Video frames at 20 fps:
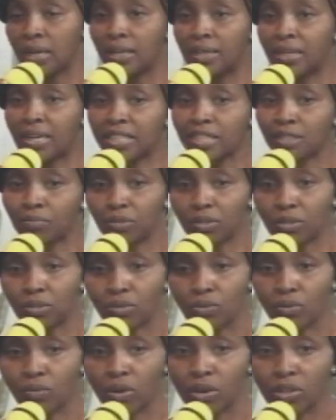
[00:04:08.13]
Let me
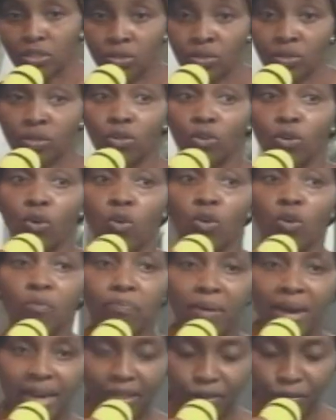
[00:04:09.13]
do what? Go
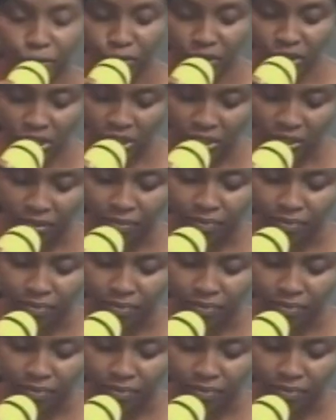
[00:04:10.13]
back fishing.